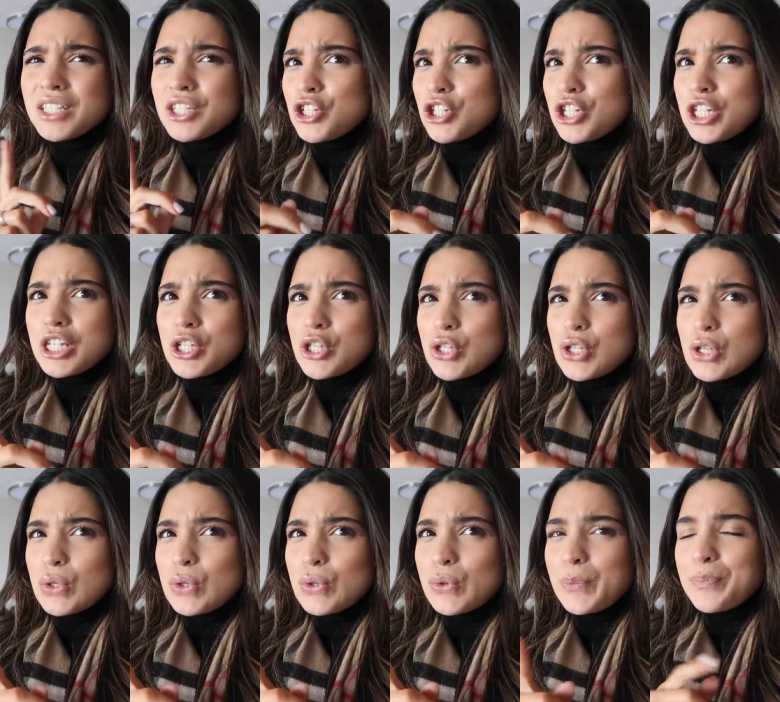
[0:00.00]

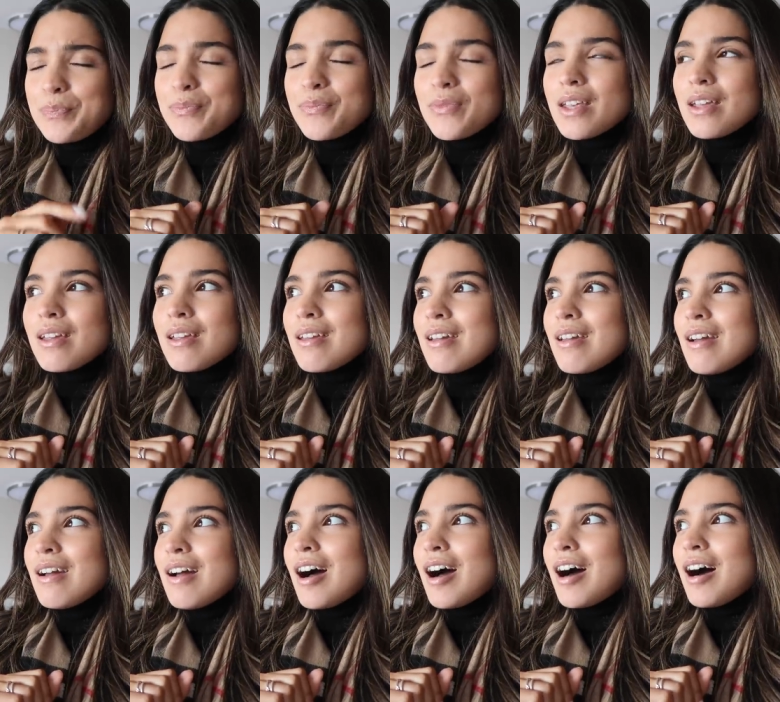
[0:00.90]
Gisou
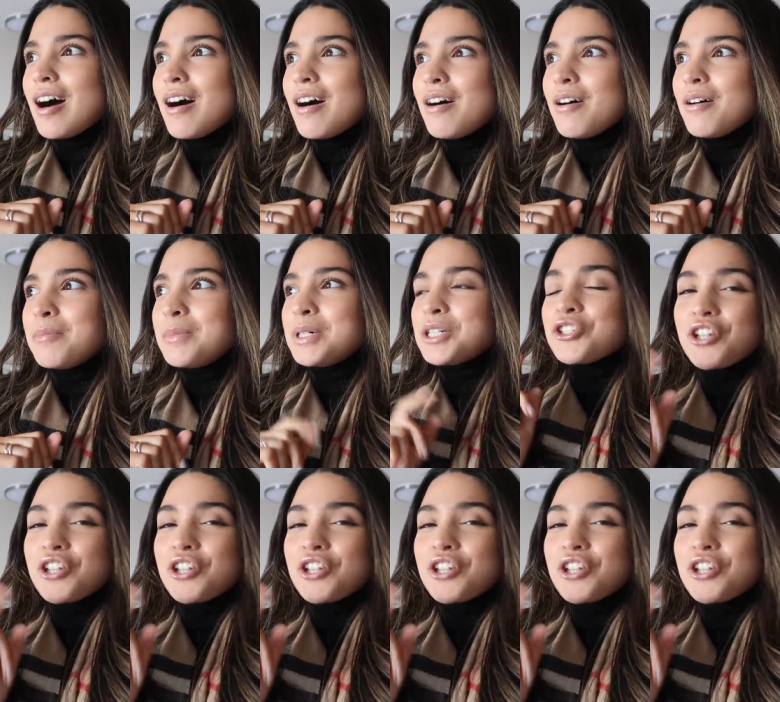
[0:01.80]
um,